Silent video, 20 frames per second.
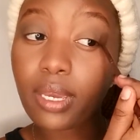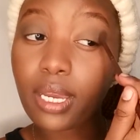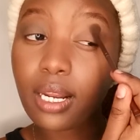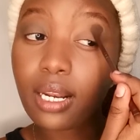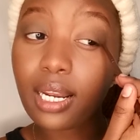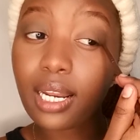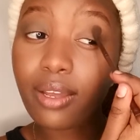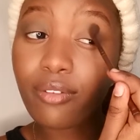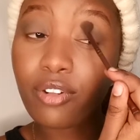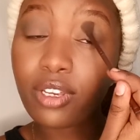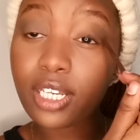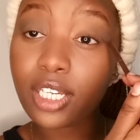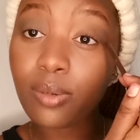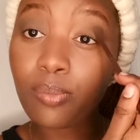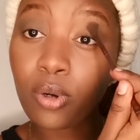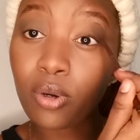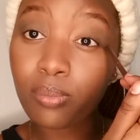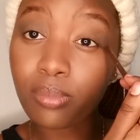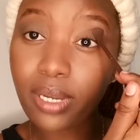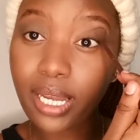Love and Hip
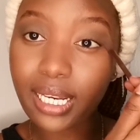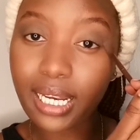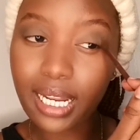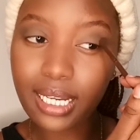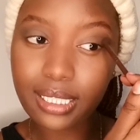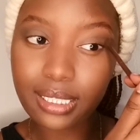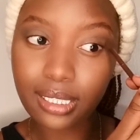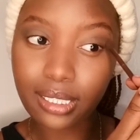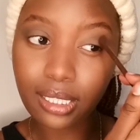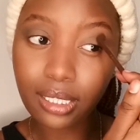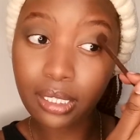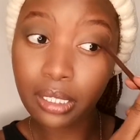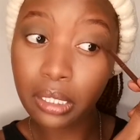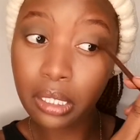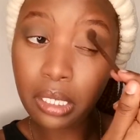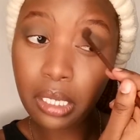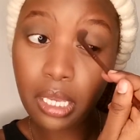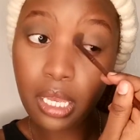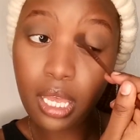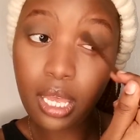Hop Atlanta,
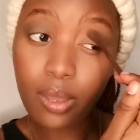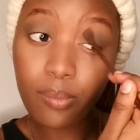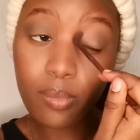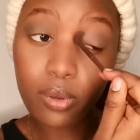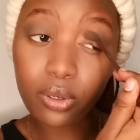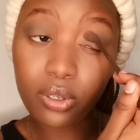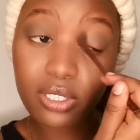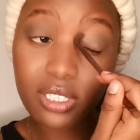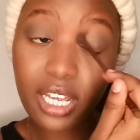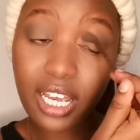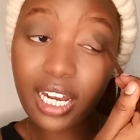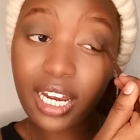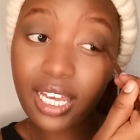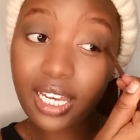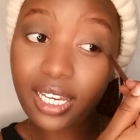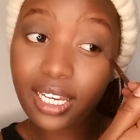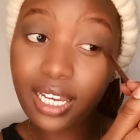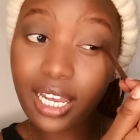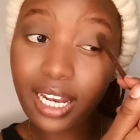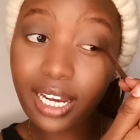because I
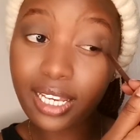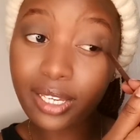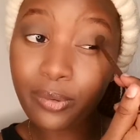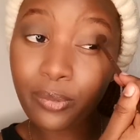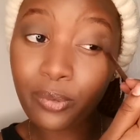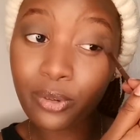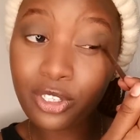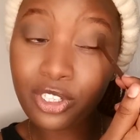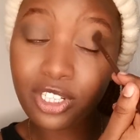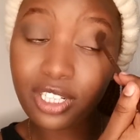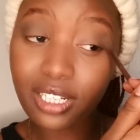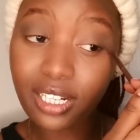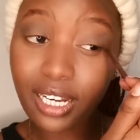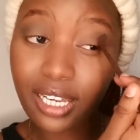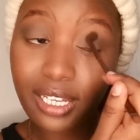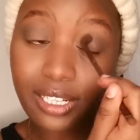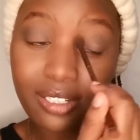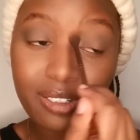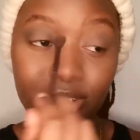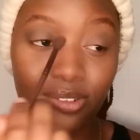like watching
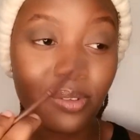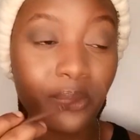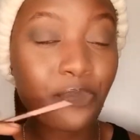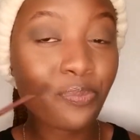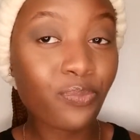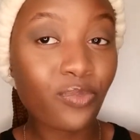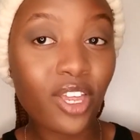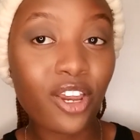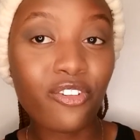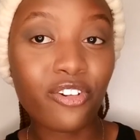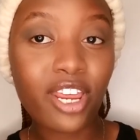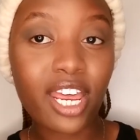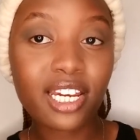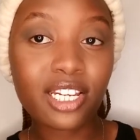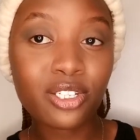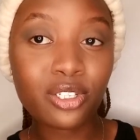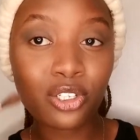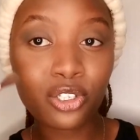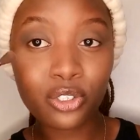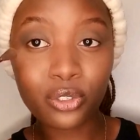like
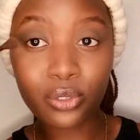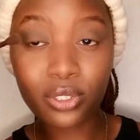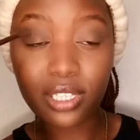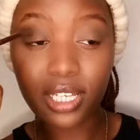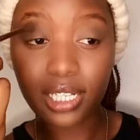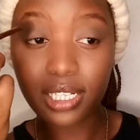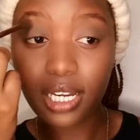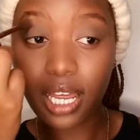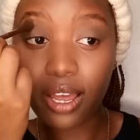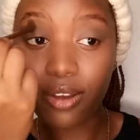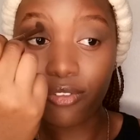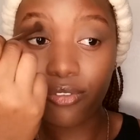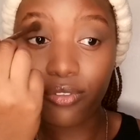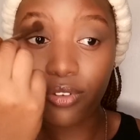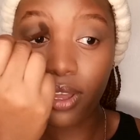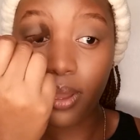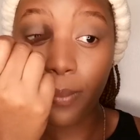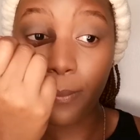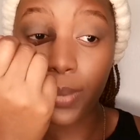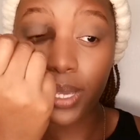reality shows that have
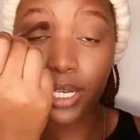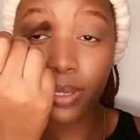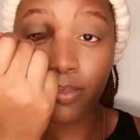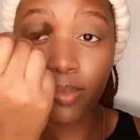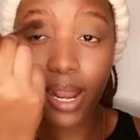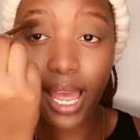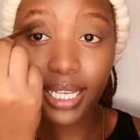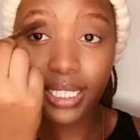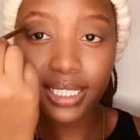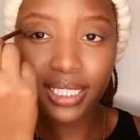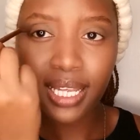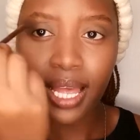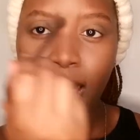many blacks.